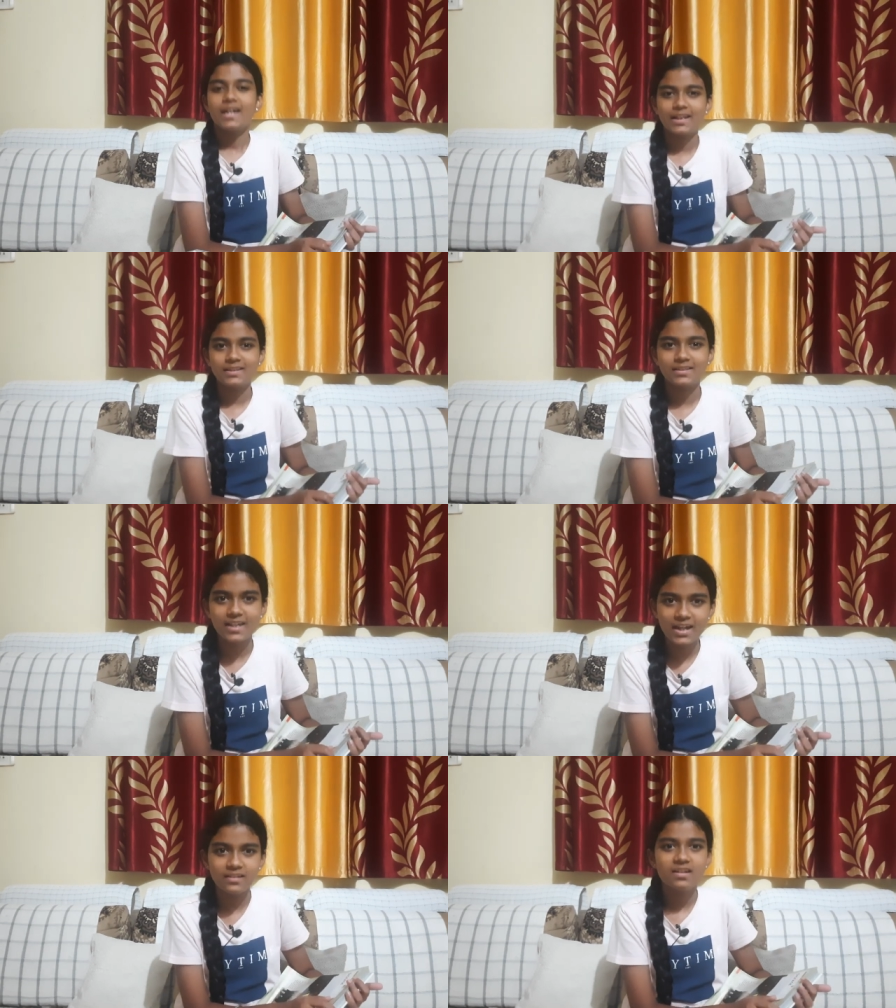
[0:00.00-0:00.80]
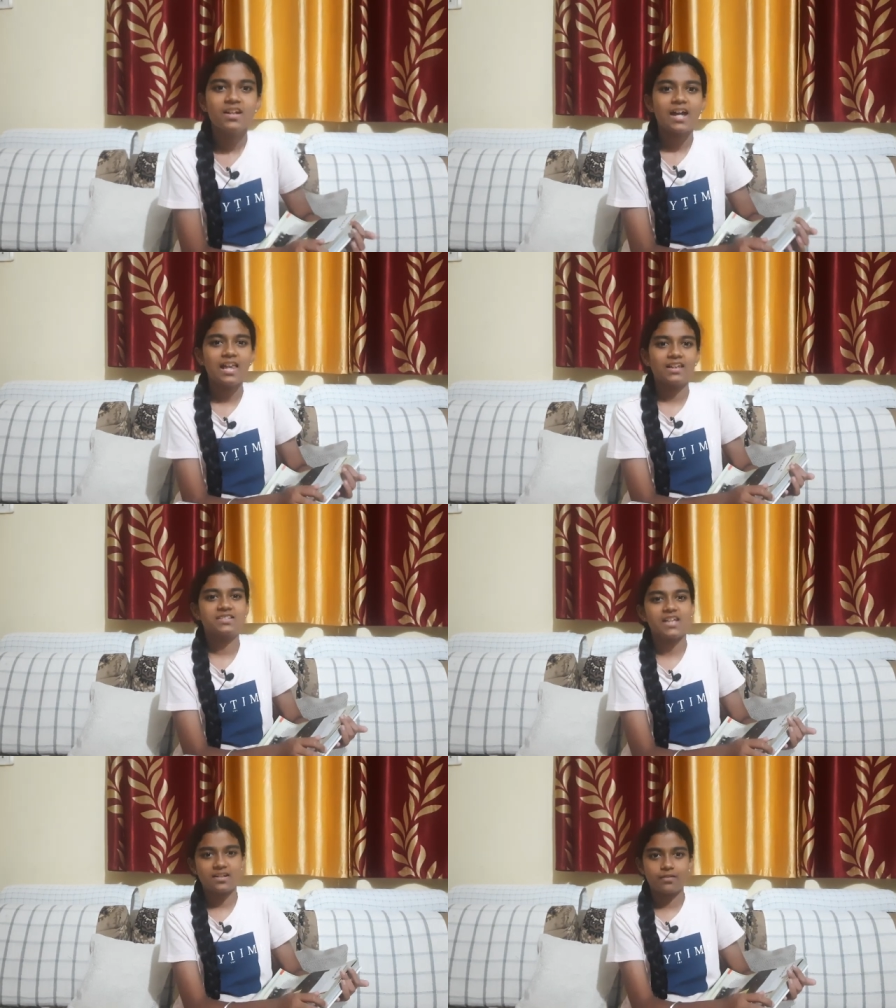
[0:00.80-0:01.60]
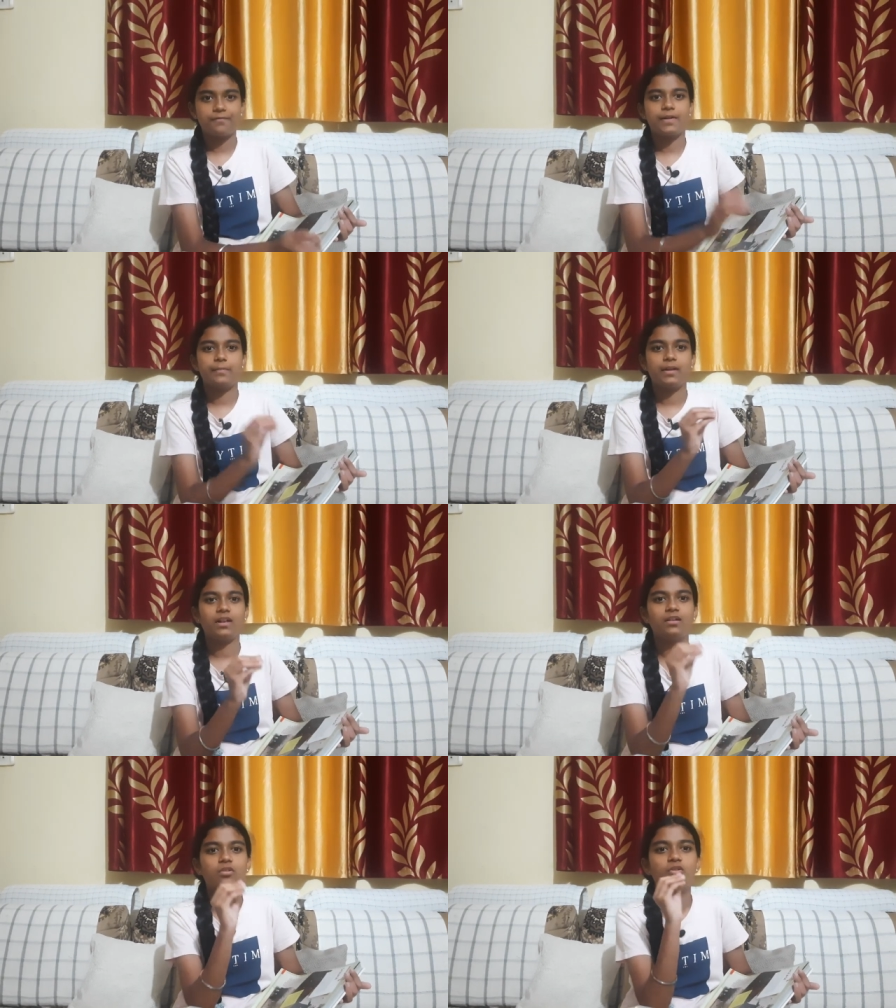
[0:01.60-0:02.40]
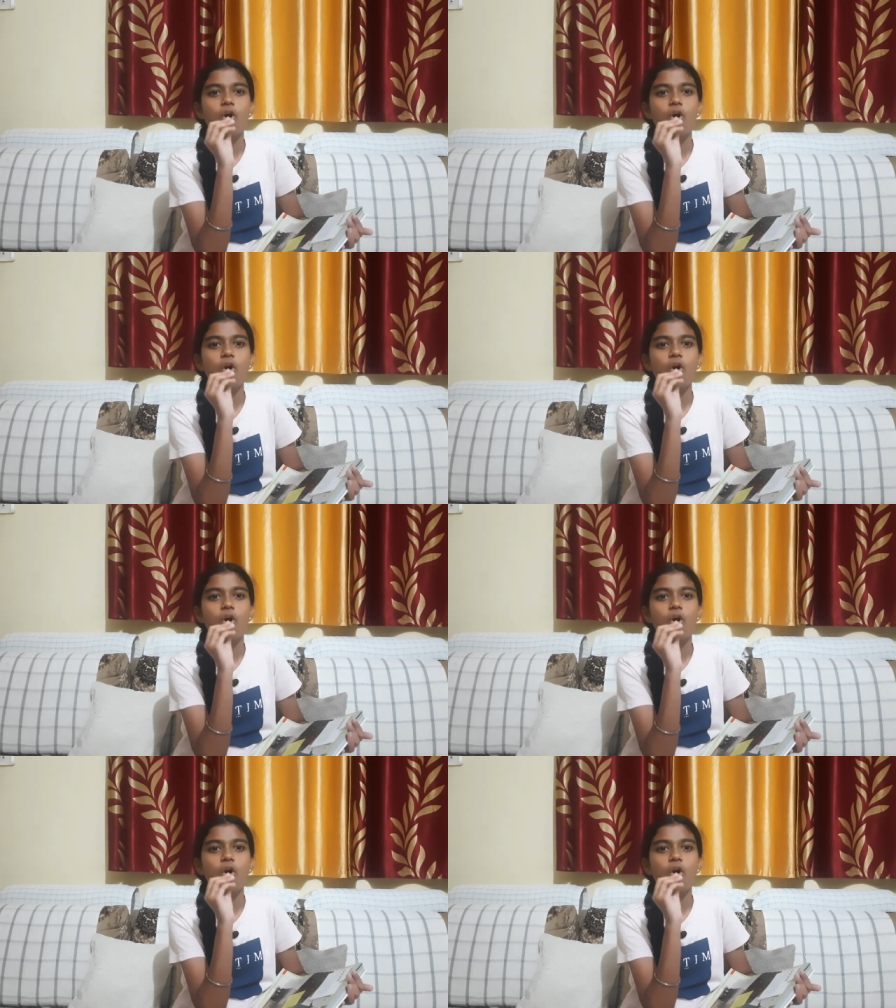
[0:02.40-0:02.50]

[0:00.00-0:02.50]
And then Alexander Fleming